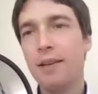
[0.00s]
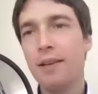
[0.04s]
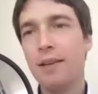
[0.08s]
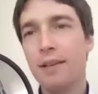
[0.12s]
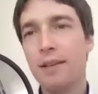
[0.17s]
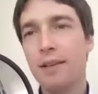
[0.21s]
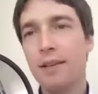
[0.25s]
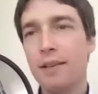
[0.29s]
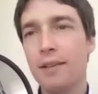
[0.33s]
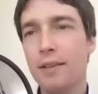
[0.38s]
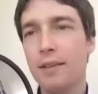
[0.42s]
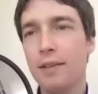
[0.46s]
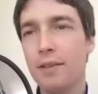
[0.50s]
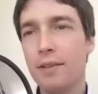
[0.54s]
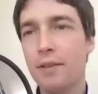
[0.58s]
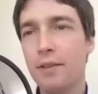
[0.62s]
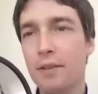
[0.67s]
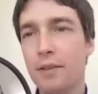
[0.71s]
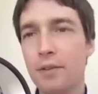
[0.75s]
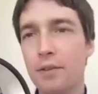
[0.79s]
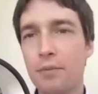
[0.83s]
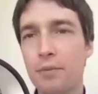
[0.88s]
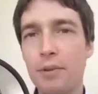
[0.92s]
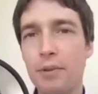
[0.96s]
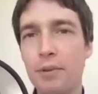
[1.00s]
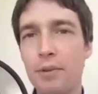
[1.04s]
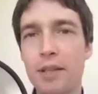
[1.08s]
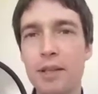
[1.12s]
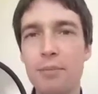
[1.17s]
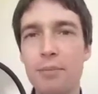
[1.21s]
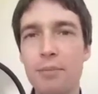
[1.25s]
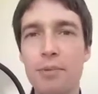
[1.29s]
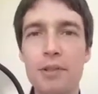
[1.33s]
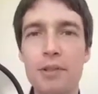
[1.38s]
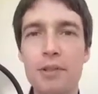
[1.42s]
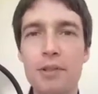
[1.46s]
uh, three key
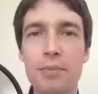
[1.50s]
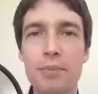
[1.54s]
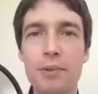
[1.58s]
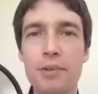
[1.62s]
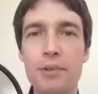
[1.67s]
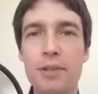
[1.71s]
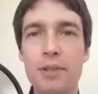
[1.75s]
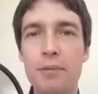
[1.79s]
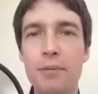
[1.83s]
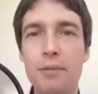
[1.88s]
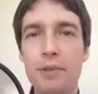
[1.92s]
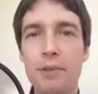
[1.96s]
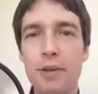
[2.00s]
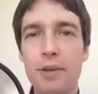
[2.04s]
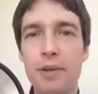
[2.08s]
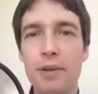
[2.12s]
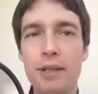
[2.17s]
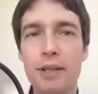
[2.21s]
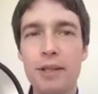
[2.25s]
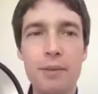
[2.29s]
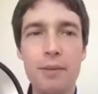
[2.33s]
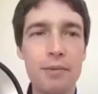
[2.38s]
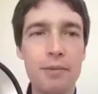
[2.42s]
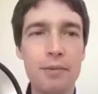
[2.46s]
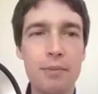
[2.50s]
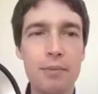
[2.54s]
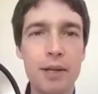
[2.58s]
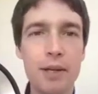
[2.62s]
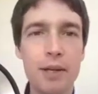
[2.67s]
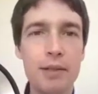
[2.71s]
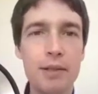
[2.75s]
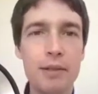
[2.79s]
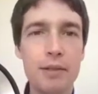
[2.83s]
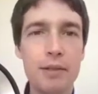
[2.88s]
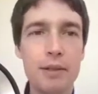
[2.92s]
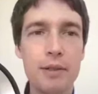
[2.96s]
principles that we try to keep in
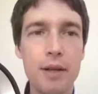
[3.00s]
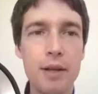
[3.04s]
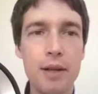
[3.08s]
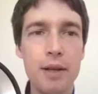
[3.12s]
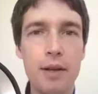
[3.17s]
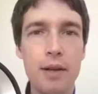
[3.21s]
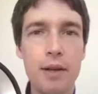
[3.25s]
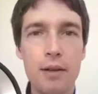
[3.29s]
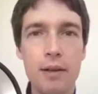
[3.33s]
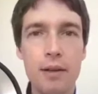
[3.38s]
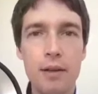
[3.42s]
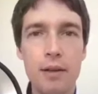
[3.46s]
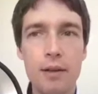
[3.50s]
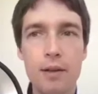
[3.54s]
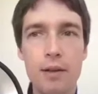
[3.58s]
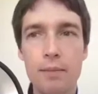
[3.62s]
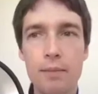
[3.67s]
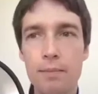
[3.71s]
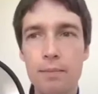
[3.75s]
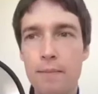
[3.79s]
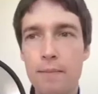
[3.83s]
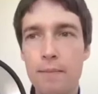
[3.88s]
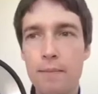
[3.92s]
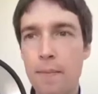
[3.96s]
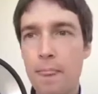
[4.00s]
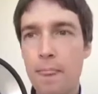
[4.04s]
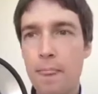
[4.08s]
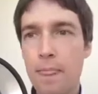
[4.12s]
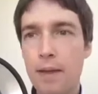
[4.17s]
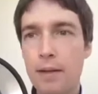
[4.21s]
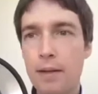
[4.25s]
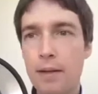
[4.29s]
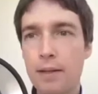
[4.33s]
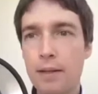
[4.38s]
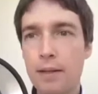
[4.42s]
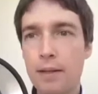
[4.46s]
mind um,
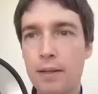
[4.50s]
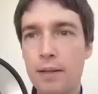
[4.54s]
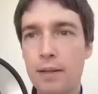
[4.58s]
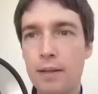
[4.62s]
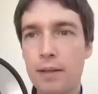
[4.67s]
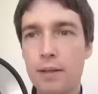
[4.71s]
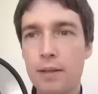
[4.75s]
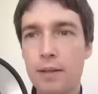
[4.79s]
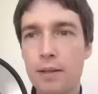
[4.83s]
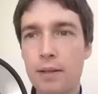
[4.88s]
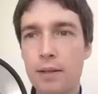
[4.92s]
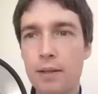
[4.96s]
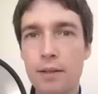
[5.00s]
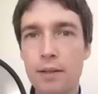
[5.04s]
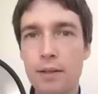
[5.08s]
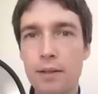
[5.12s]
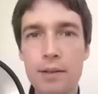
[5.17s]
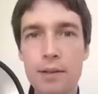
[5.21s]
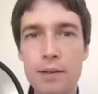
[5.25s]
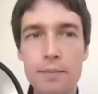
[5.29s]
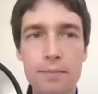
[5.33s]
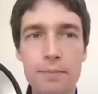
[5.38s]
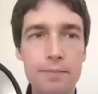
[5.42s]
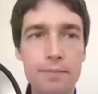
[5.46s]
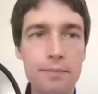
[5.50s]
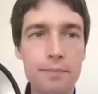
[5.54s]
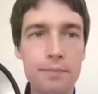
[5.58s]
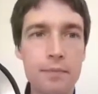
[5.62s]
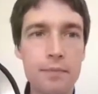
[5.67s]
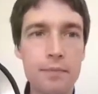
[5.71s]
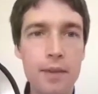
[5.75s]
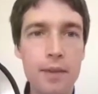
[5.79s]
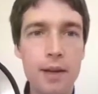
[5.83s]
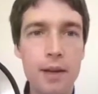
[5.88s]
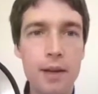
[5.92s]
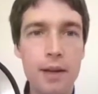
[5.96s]
in design.
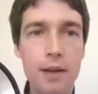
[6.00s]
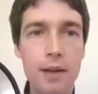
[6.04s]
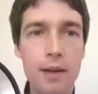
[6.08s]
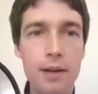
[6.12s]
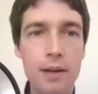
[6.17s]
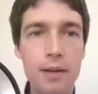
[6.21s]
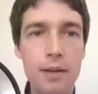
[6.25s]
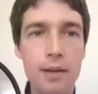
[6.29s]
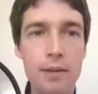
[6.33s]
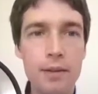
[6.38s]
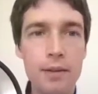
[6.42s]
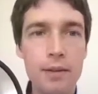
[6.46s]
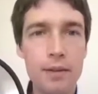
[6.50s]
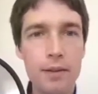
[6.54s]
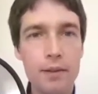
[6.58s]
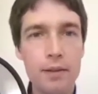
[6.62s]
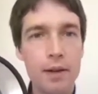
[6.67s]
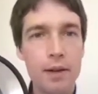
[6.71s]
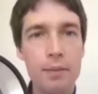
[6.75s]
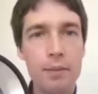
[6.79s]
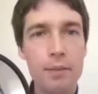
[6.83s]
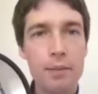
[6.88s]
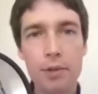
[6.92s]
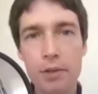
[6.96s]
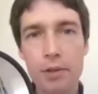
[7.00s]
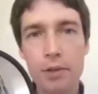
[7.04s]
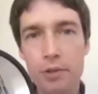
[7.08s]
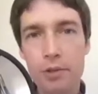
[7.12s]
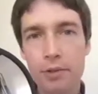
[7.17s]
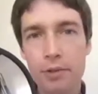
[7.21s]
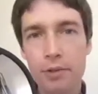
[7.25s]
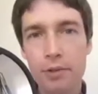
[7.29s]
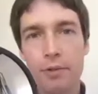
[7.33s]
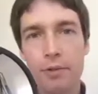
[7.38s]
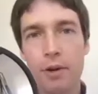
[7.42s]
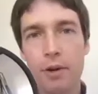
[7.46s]
And in
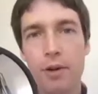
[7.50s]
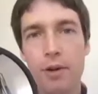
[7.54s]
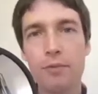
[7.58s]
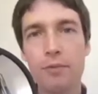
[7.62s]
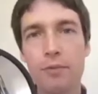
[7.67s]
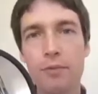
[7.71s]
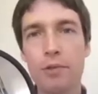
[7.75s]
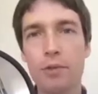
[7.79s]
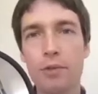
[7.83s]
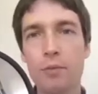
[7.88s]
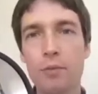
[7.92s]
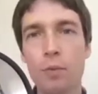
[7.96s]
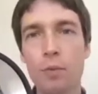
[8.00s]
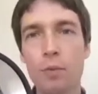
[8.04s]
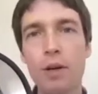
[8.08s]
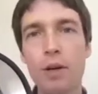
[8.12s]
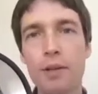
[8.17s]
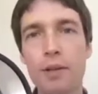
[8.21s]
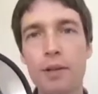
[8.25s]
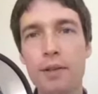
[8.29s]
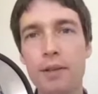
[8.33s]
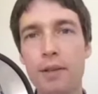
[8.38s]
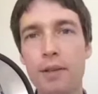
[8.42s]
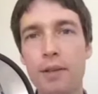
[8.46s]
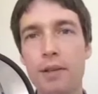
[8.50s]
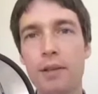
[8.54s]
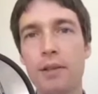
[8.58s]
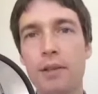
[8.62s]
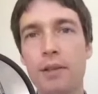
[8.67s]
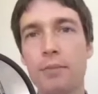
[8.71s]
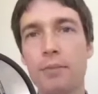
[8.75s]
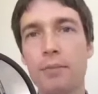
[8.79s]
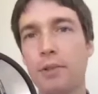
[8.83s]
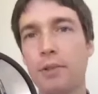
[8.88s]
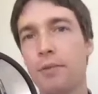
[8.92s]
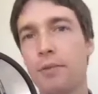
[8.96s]
Hyperledger Iroha version 1, uh,
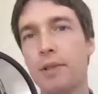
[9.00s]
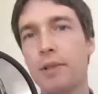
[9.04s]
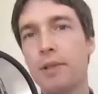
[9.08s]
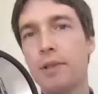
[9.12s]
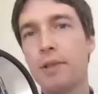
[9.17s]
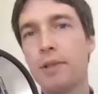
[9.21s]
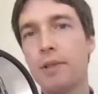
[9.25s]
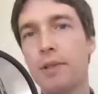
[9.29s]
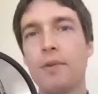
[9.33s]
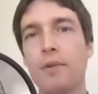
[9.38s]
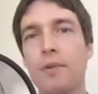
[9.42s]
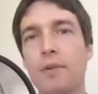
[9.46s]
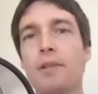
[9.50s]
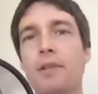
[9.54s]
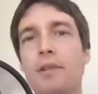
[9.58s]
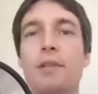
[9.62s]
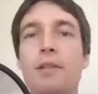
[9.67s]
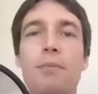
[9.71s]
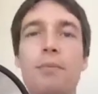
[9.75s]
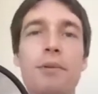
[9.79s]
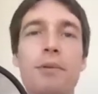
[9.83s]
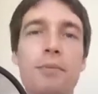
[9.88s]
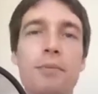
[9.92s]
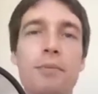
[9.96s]
it was written in C++,